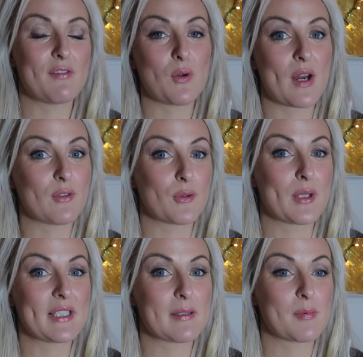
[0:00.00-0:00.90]
If you haven't
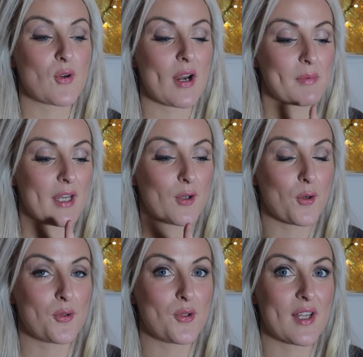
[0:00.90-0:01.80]
already subscribed there,
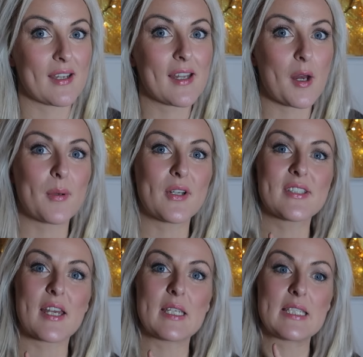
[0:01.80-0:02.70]
go do that now,
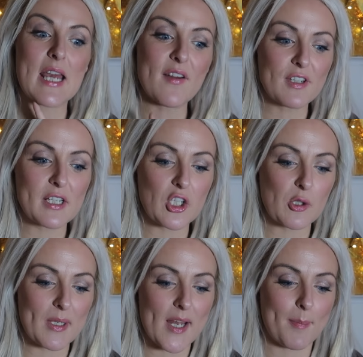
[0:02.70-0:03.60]
because I definitely am going
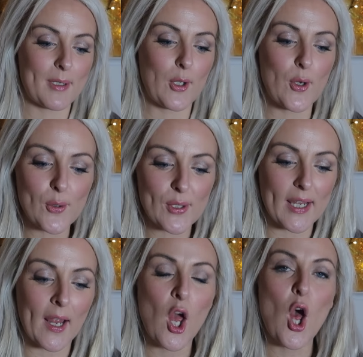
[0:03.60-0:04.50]
to be
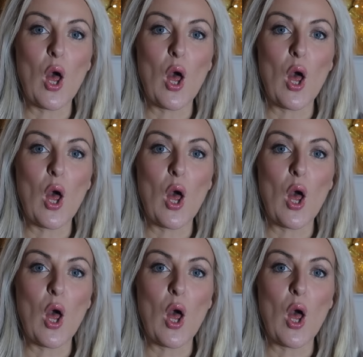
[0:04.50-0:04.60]
uploading,